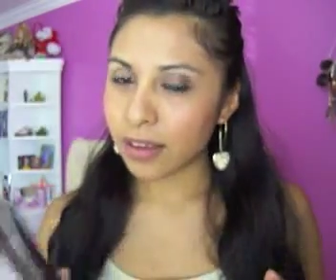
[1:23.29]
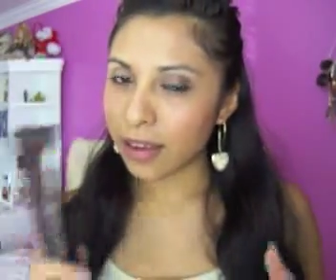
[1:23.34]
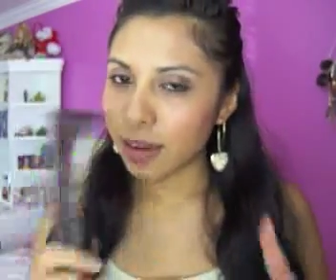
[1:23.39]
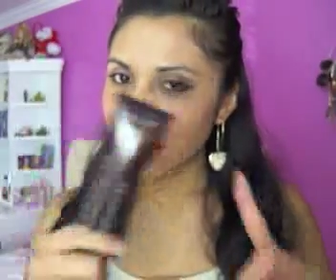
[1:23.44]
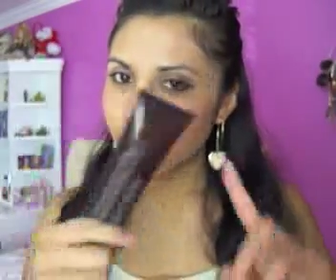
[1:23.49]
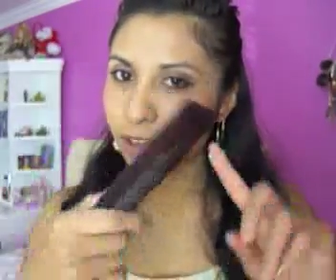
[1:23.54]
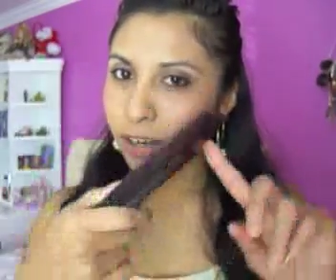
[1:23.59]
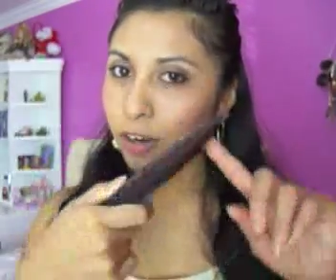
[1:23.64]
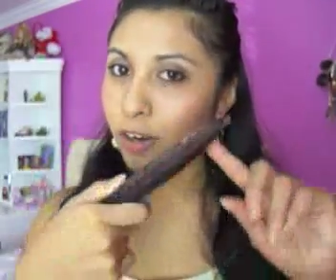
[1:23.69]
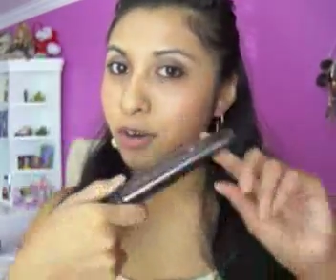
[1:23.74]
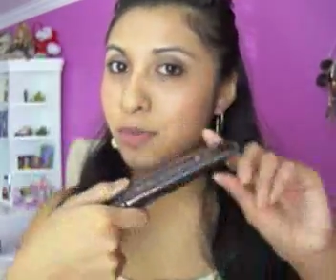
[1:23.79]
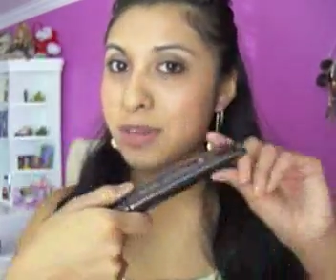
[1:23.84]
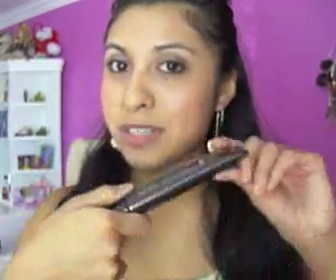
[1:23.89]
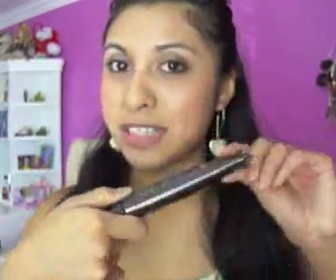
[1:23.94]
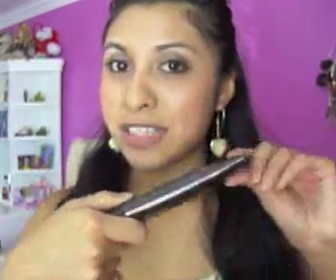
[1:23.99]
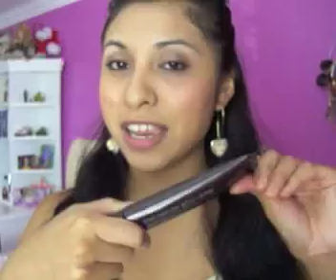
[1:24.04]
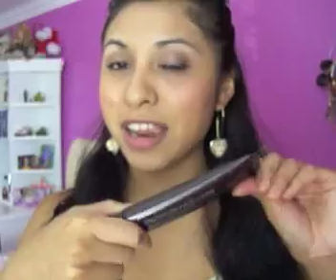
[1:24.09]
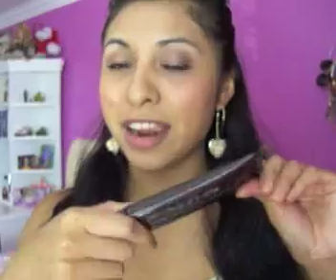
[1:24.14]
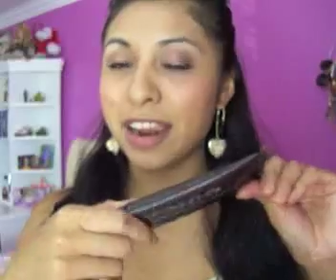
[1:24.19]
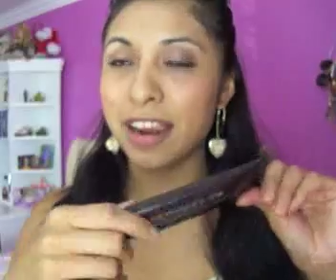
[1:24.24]
Laura
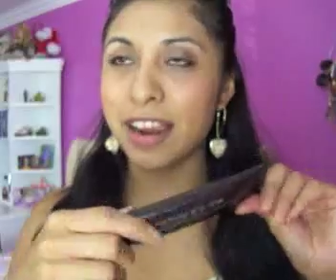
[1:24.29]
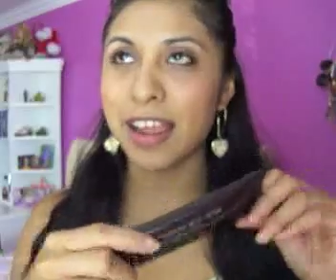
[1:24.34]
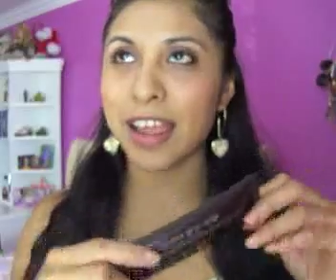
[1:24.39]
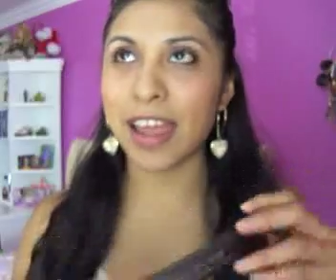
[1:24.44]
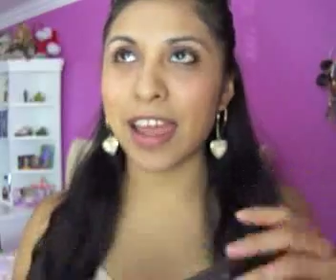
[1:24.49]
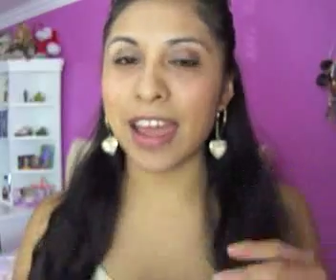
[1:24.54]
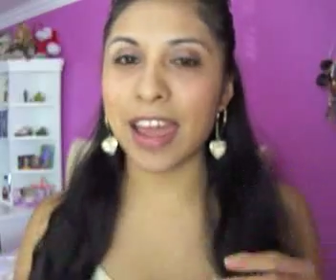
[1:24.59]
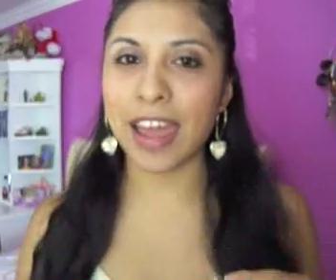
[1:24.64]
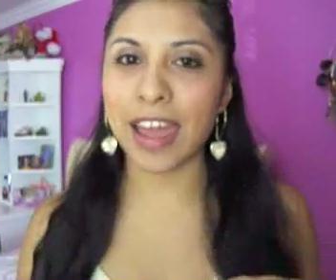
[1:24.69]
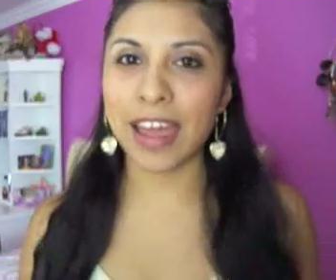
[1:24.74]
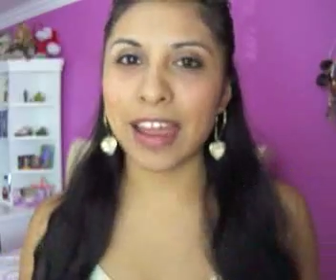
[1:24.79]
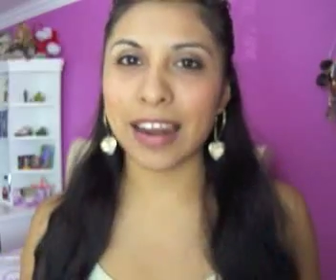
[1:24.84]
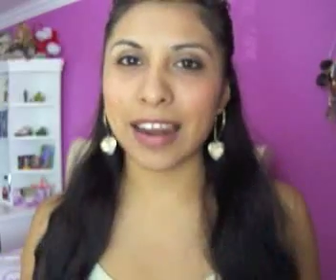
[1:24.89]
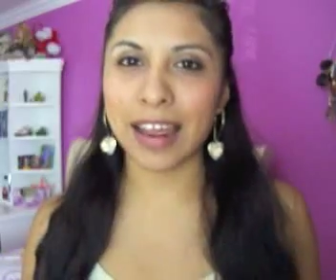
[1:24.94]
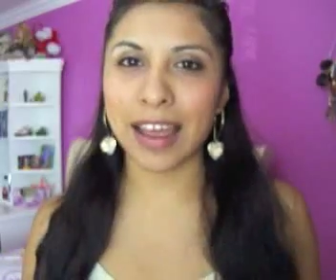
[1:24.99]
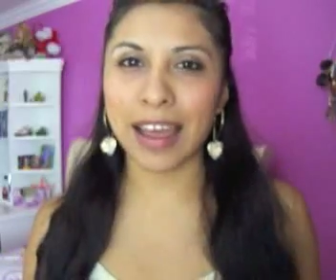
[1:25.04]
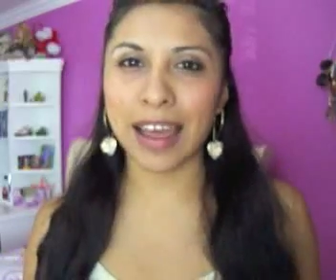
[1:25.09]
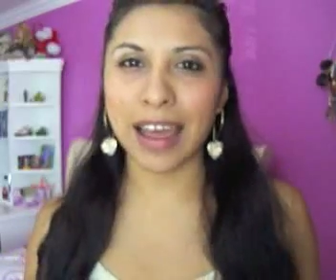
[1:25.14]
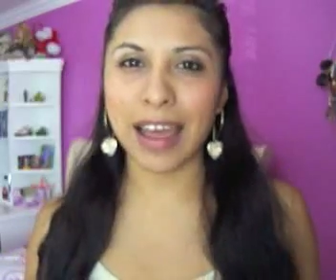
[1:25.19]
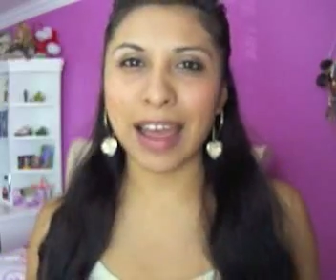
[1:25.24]
Mercier, and
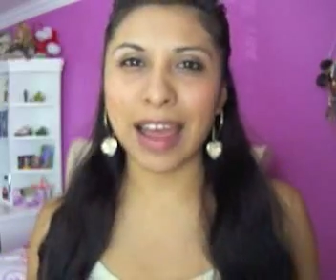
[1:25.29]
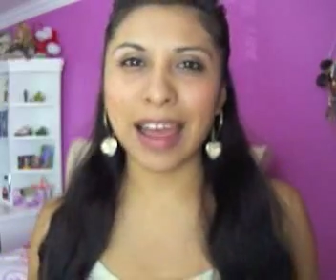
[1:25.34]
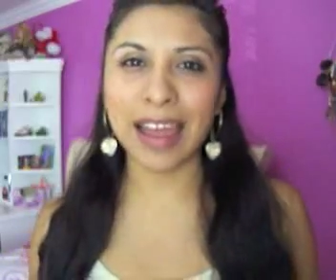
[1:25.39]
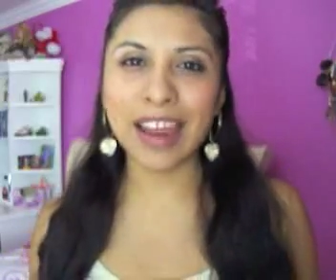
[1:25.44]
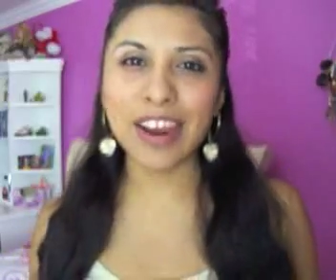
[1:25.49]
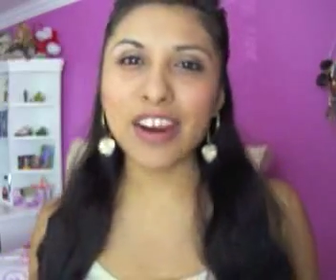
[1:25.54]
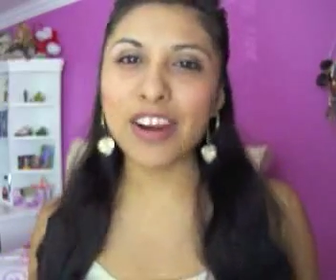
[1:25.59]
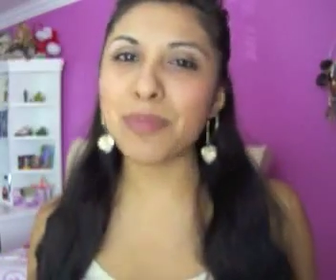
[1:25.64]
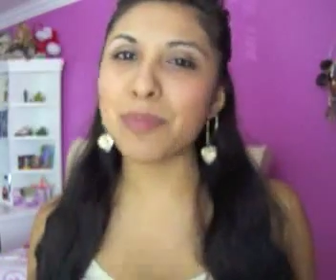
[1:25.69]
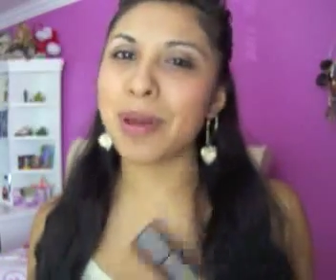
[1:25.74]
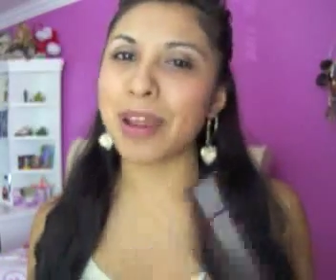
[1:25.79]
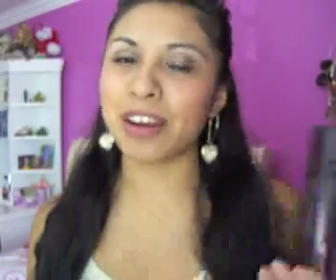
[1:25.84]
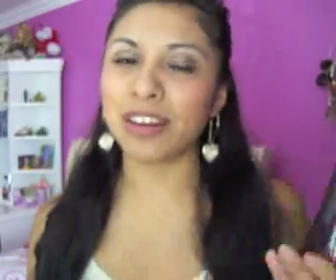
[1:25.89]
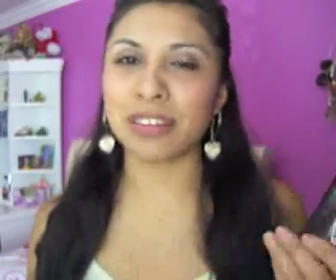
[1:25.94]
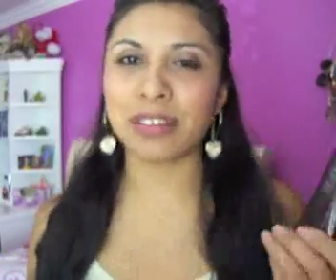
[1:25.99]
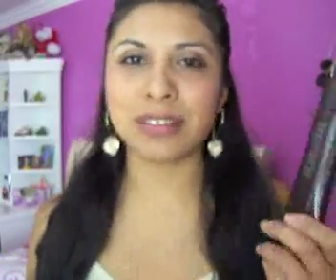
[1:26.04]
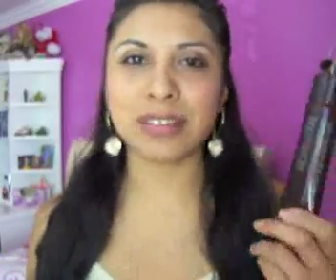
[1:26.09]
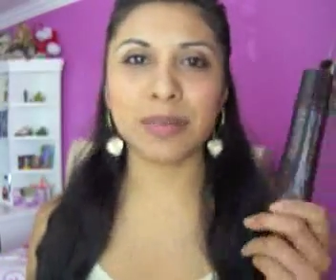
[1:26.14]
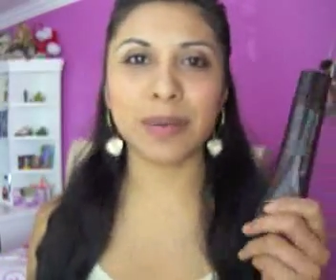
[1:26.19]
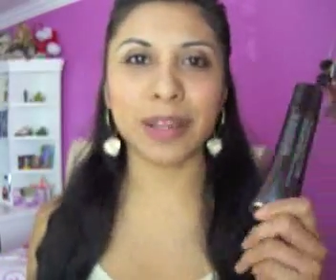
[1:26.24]
I heard better
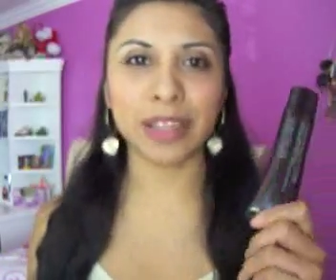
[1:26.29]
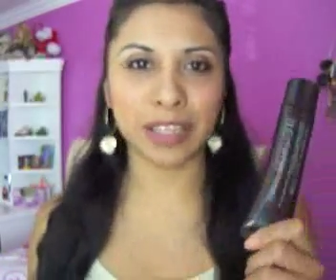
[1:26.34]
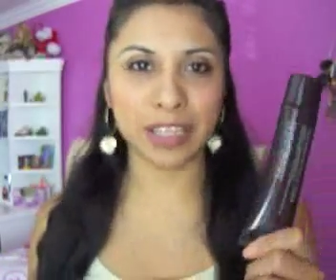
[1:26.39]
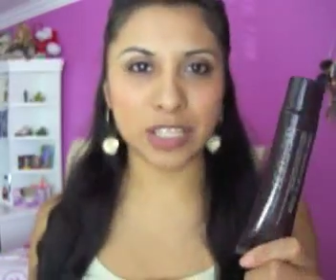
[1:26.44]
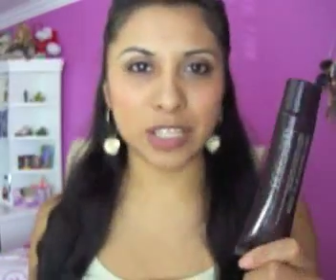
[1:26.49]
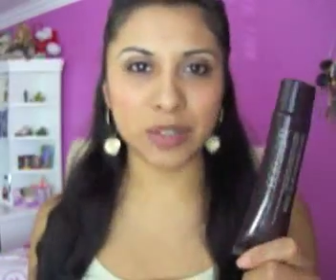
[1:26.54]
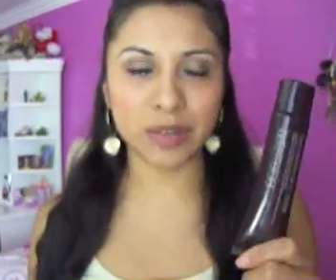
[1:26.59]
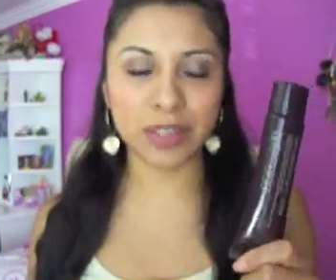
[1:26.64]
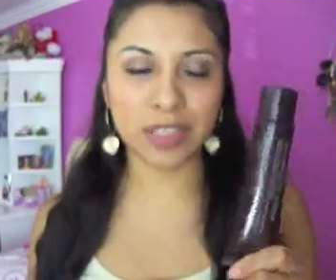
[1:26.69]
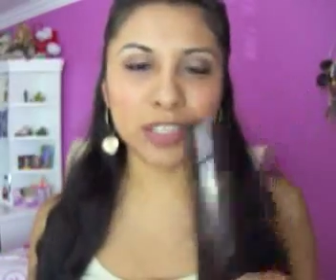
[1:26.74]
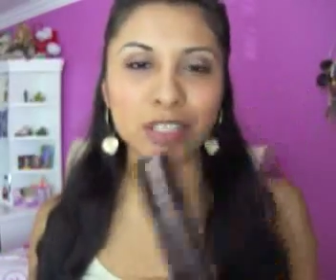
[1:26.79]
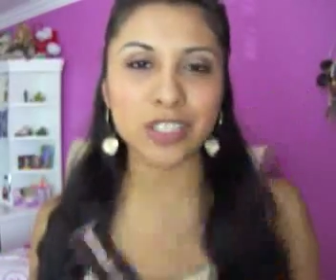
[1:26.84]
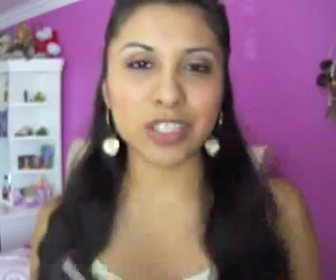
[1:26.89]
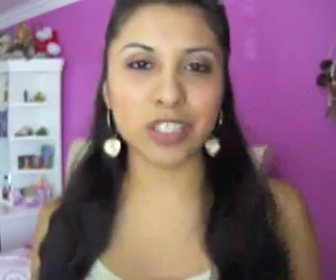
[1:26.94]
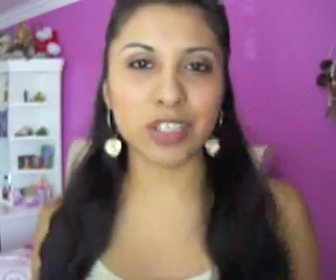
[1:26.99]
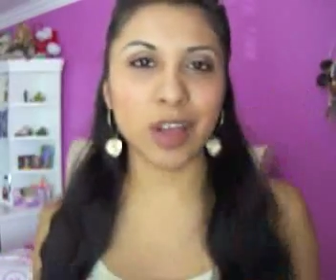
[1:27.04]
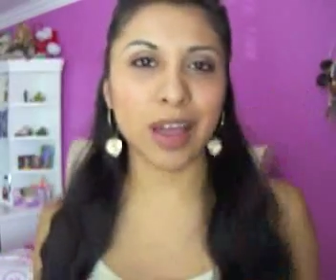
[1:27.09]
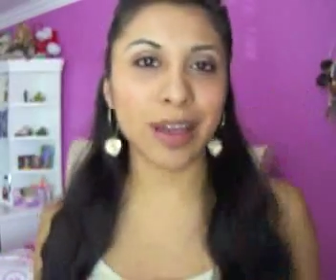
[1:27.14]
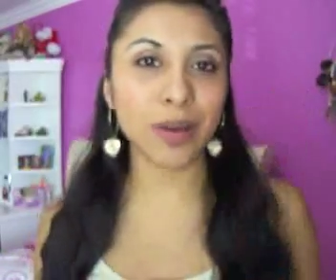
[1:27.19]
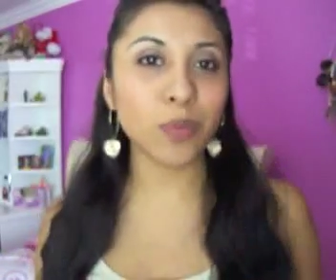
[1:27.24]
things about this one,
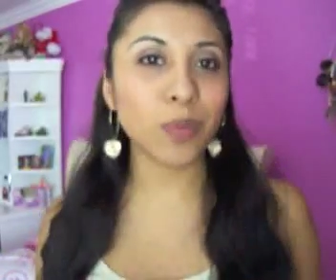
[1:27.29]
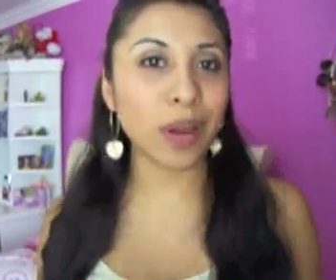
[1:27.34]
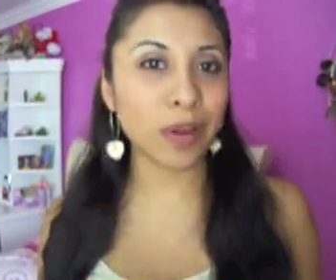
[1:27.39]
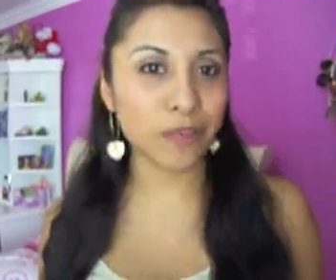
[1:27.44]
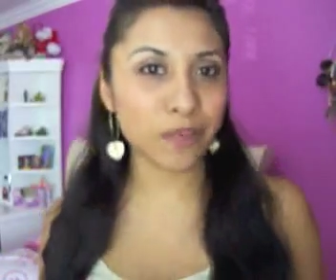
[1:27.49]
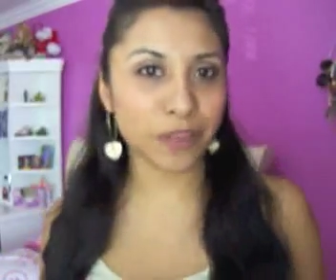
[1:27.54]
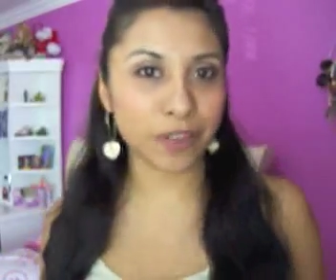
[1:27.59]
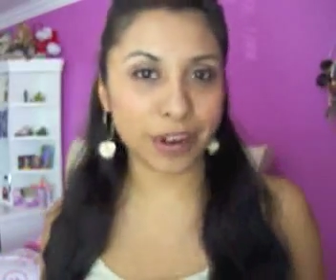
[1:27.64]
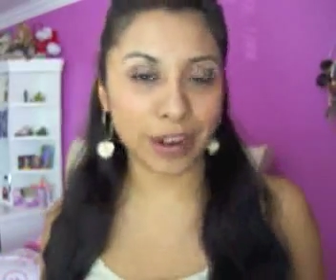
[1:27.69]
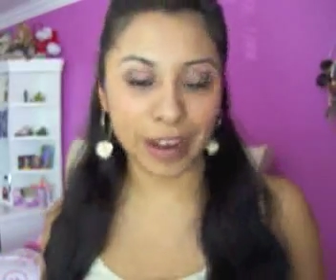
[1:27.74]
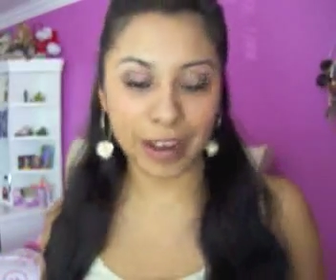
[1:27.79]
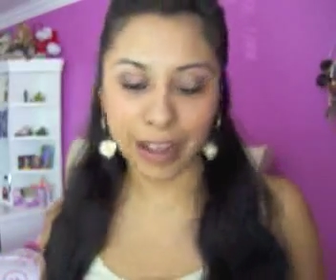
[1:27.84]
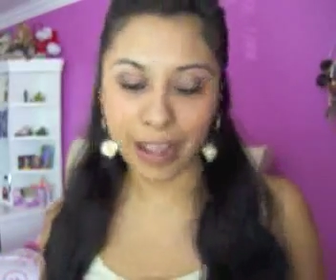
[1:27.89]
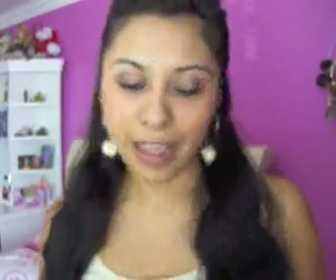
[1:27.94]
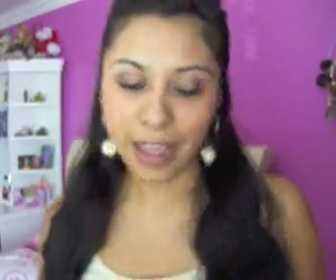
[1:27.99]
so I went for it,